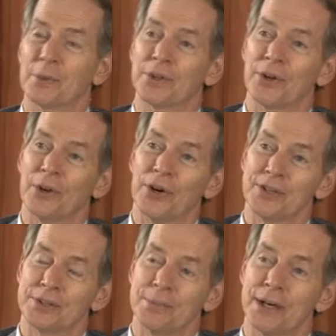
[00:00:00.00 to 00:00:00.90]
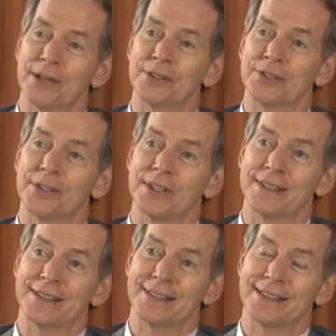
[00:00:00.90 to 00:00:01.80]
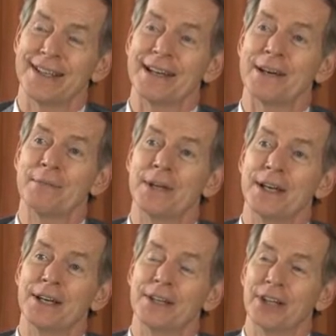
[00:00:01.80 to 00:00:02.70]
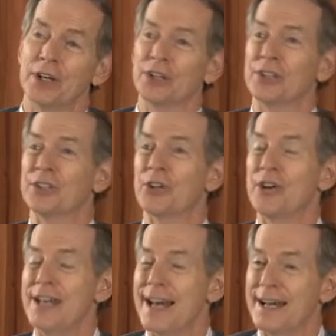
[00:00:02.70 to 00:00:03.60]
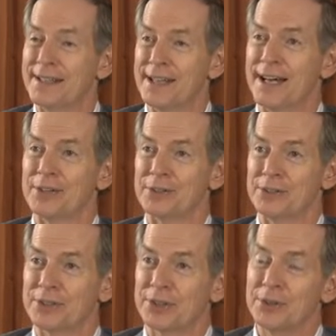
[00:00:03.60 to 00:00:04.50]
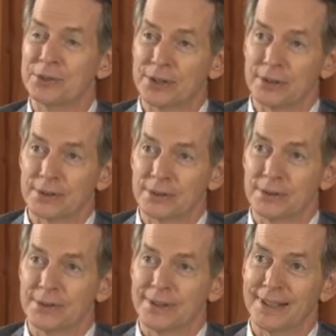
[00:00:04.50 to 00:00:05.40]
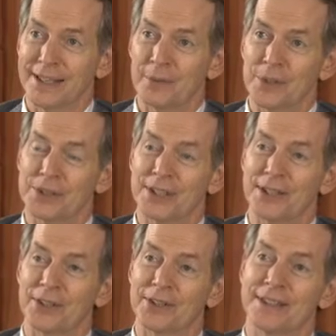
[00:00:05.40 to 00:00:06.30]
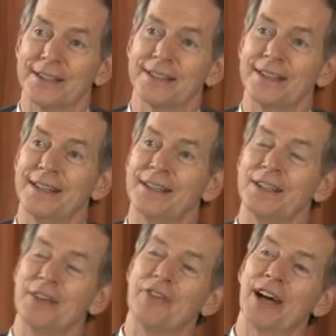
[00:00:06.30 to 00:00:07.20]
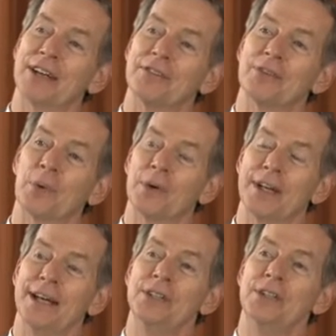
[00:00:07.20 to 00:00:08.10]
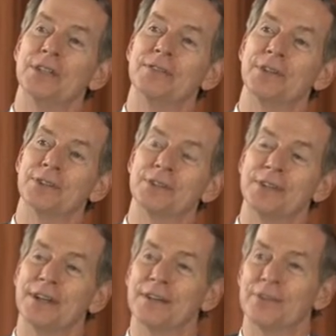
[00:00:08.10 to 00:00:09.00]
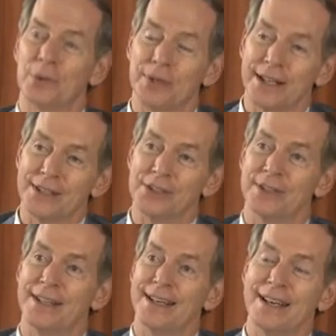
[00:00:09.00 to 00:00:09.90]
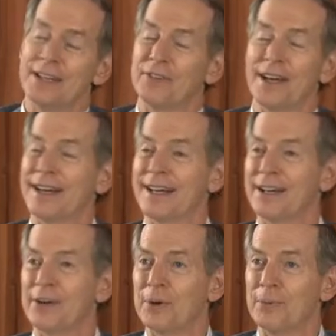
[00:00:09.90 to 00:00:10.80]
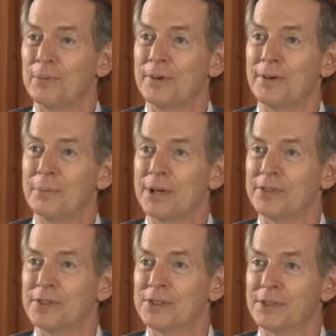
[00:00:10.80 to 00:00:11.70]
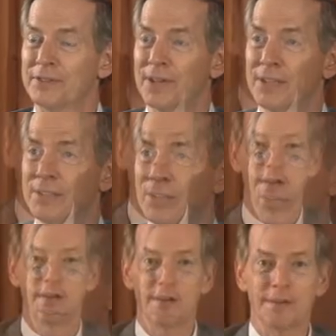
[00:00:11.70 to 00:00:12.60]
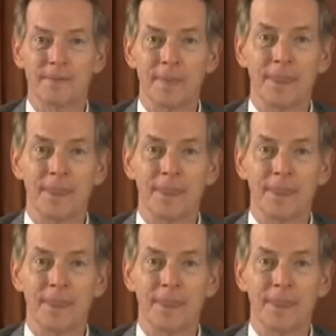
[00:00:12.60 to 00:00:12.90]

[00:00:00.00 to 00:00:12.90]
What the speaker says: was one of the largest American studies at the time. They looked at 39,000 school children in which they looked at the effect of fluoridation versus non-fluoridation, and they found it had no beneficial effect at all.